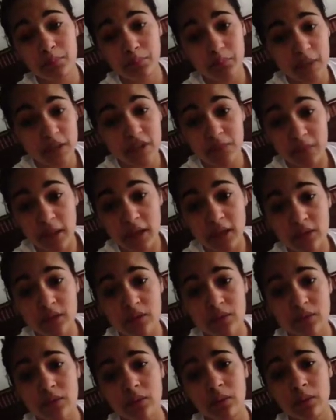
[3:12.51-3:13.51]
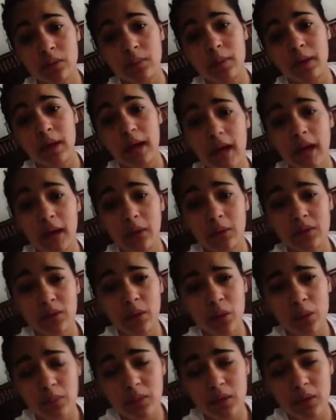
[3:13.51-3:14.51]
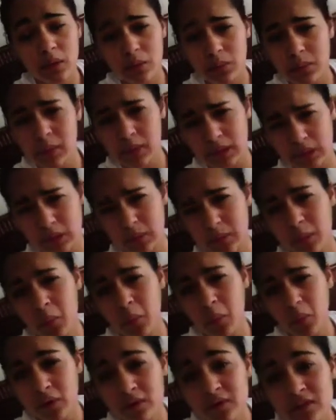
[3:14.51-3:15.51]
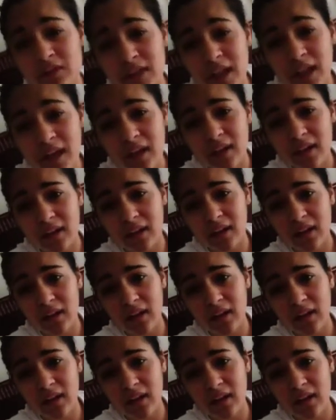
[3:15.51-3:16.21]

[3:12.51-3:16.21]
expect you to, but I was hoping that you'd be a little bit more understanding.